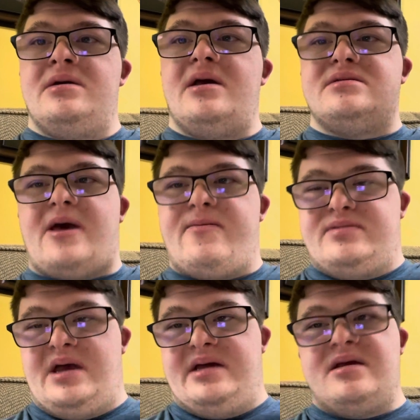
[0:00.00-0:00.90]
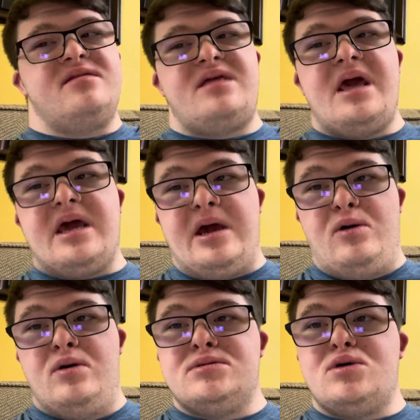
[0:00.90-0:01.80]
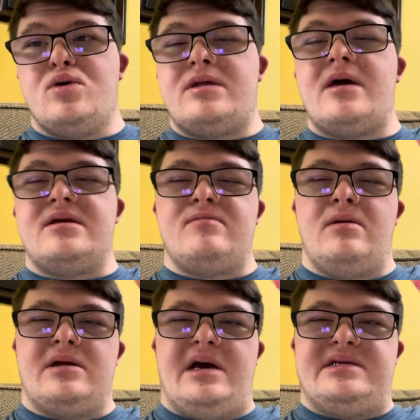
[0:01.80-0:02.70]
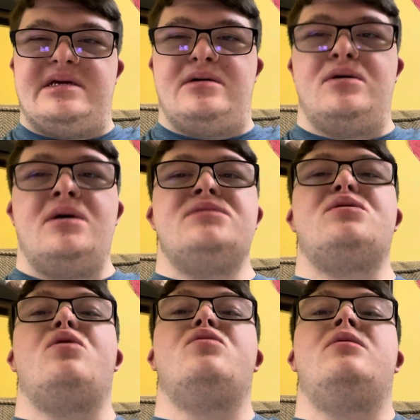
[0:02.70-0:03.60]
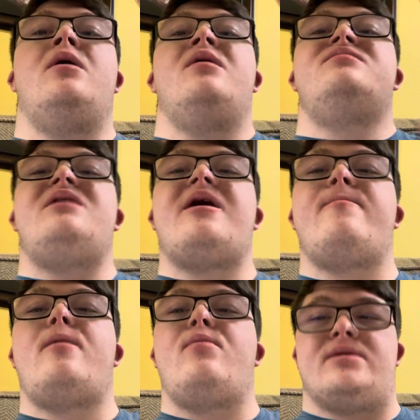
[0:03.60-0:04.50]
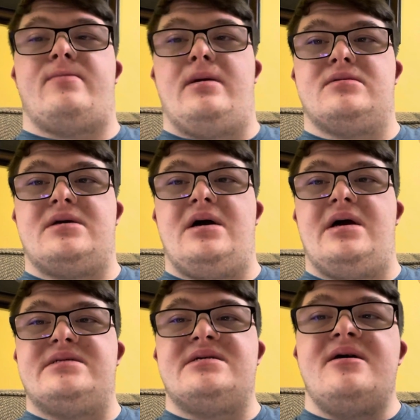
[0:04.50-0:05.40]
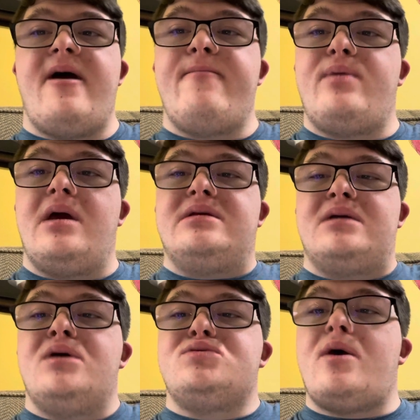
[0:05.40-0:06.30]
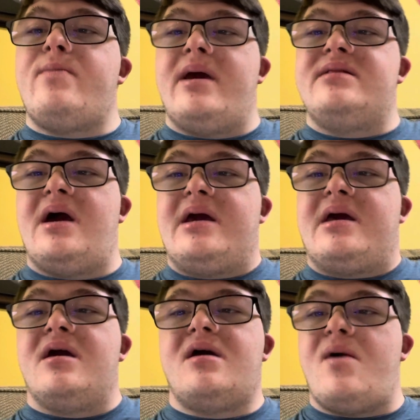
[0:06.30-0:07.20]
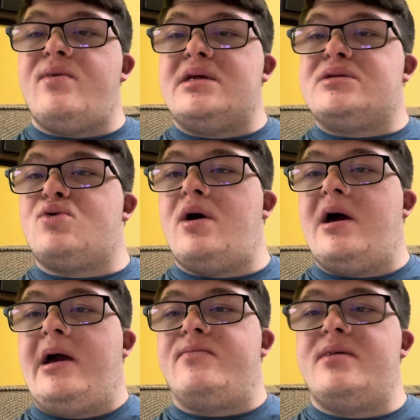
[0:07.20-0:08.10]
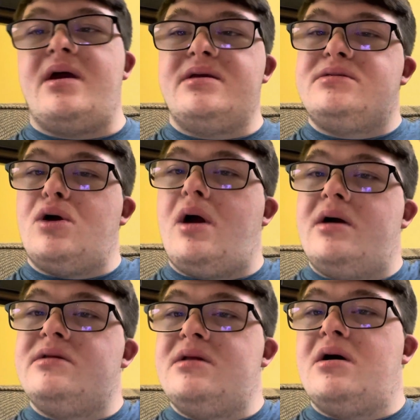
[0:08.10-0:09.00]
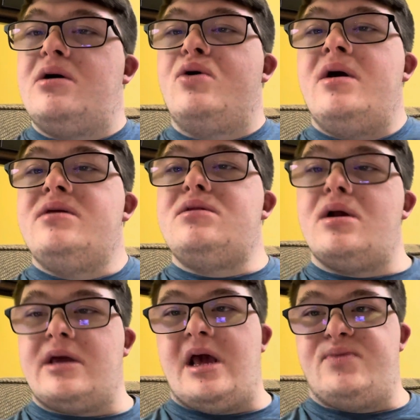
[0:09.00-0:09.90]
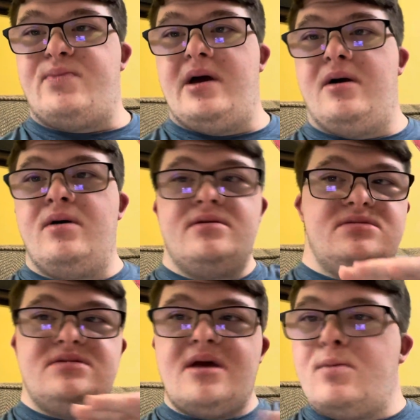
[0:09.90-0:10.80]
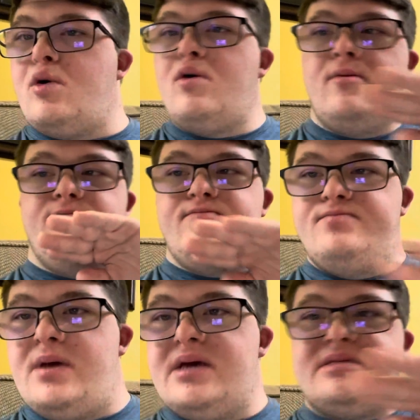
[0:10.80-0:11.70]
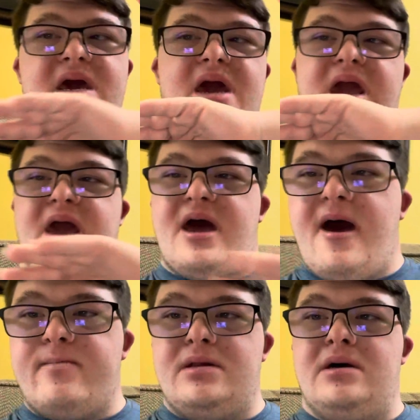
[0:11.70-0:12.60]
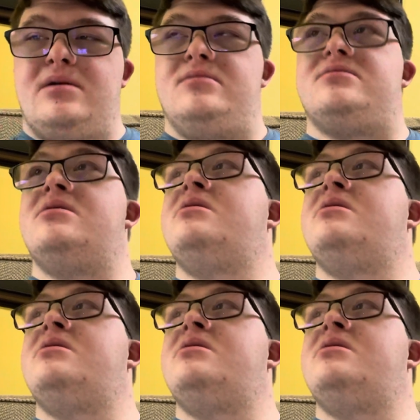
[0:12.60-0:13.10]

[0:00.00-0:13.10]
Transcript: And Snapchat. Thank you. So that is for guys here. So thank you for watching the video guys. And please sub a like, comment, subscribe, and turn on your notification bell. Never miss a upload.